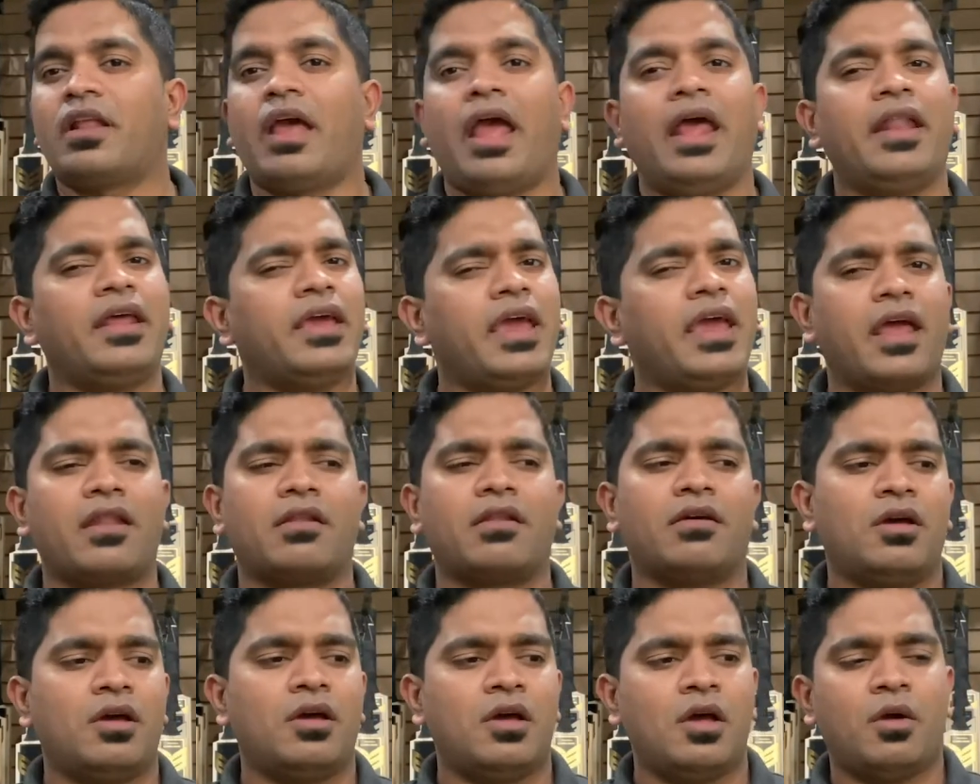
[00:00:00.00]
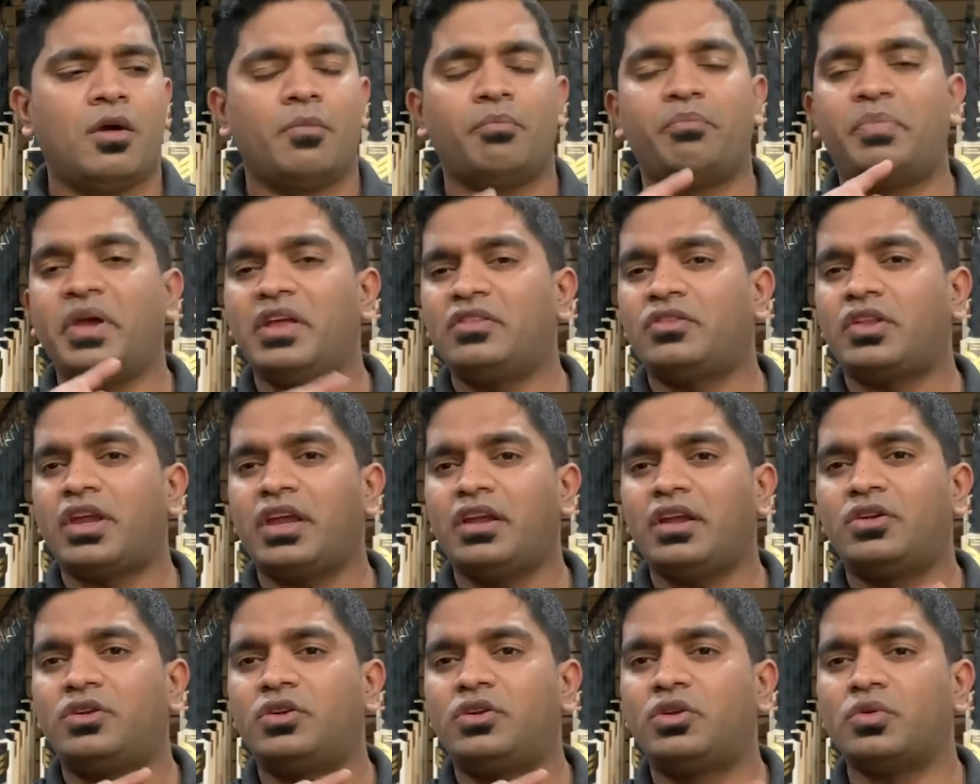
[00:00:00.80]
And again, B3
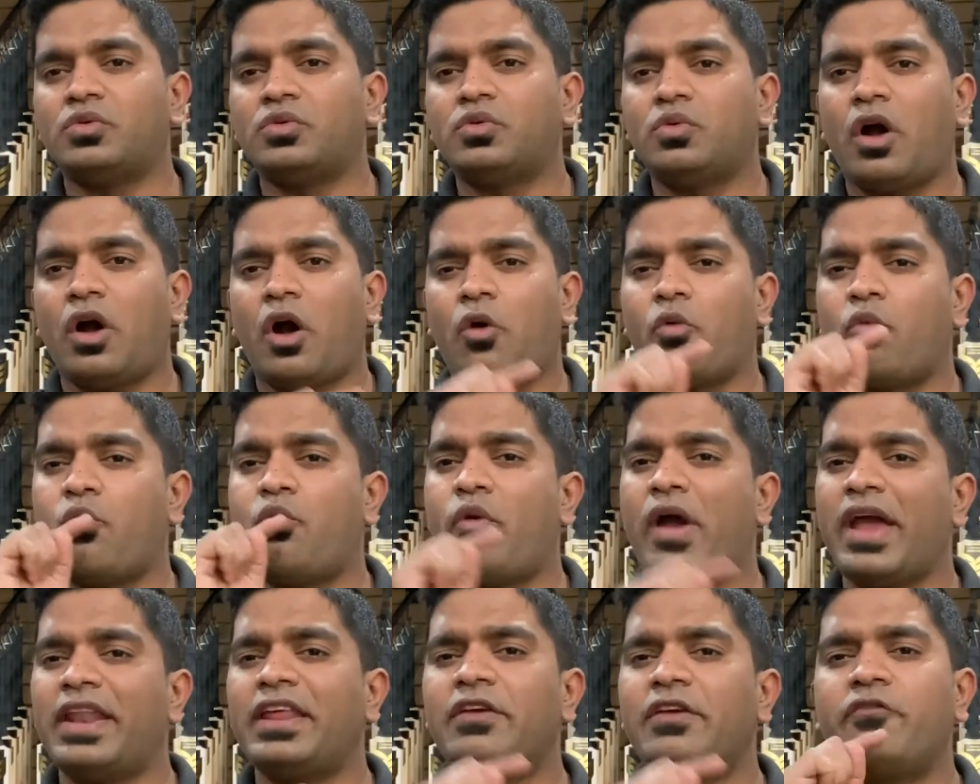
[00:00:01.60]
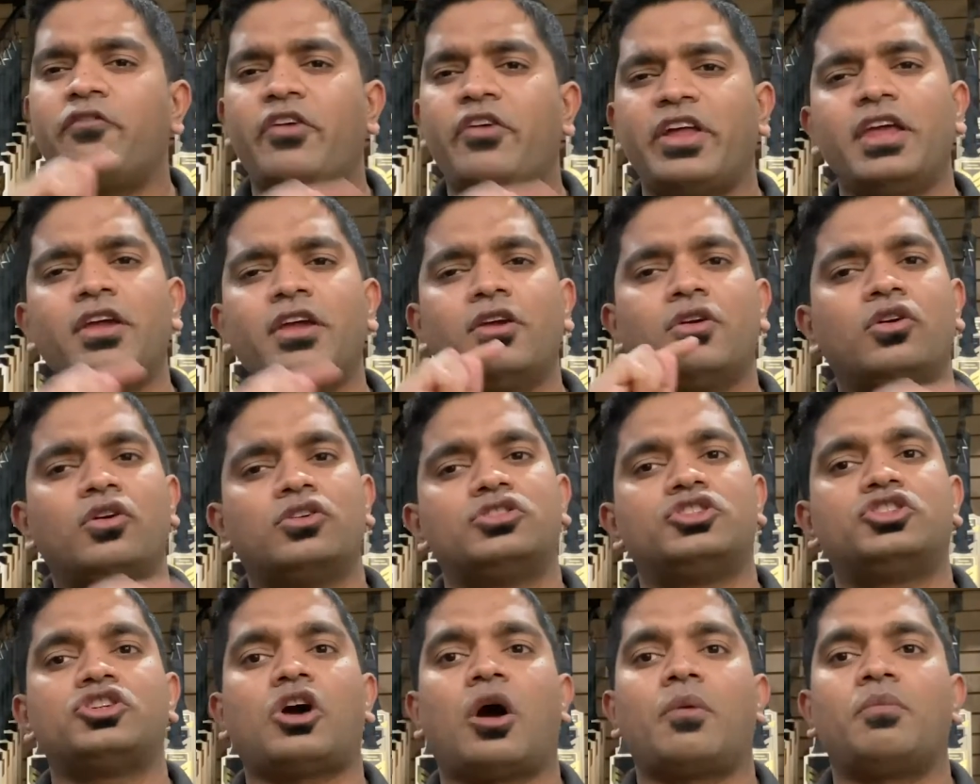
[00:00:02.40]
do a very good
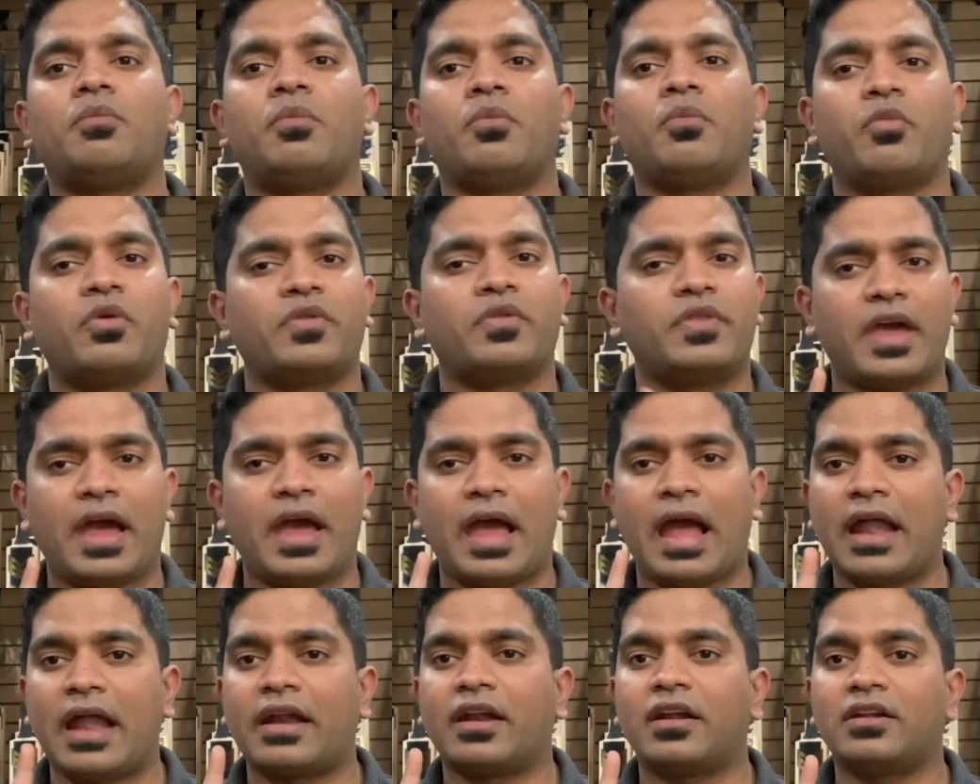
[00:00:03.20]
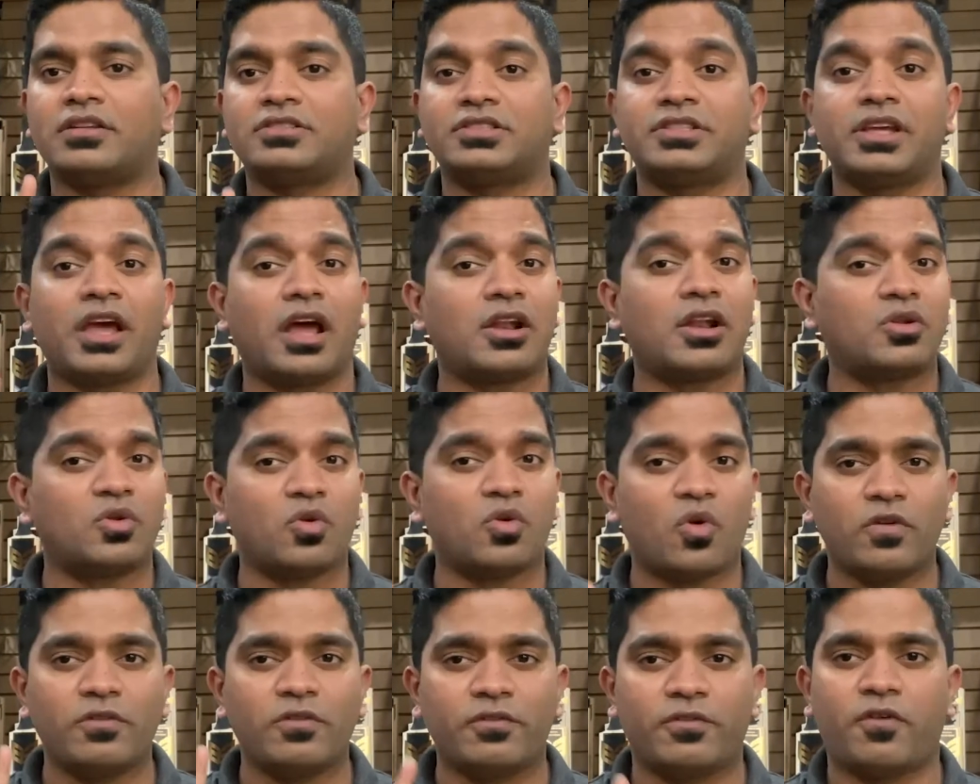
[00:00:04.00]
job with their handles. They are
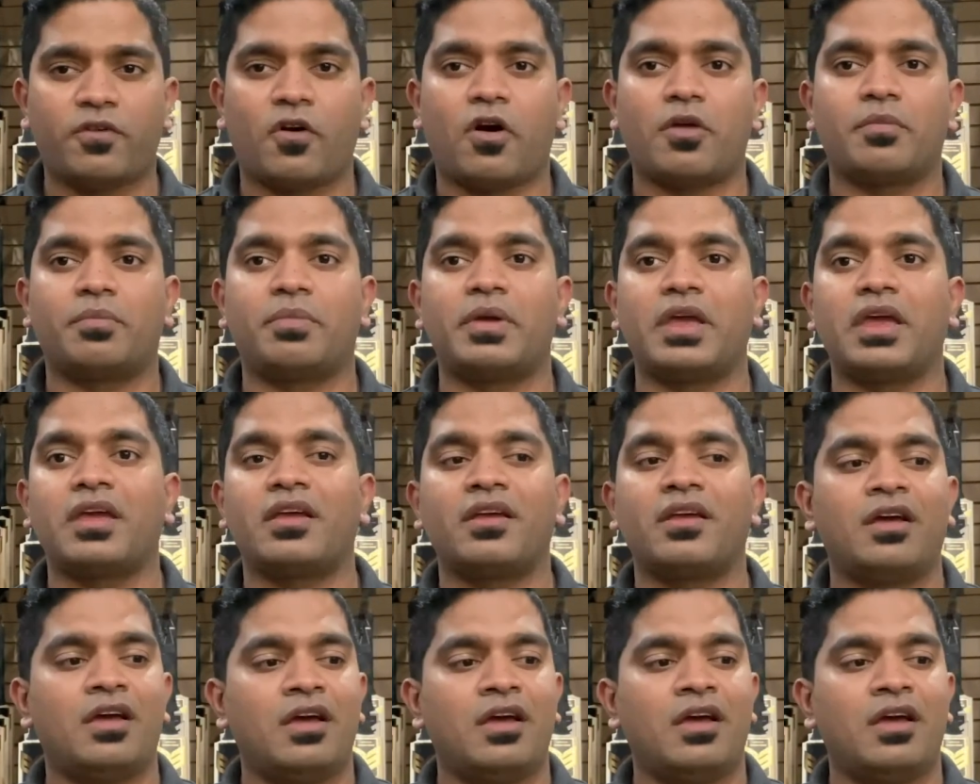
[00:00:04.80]
known for being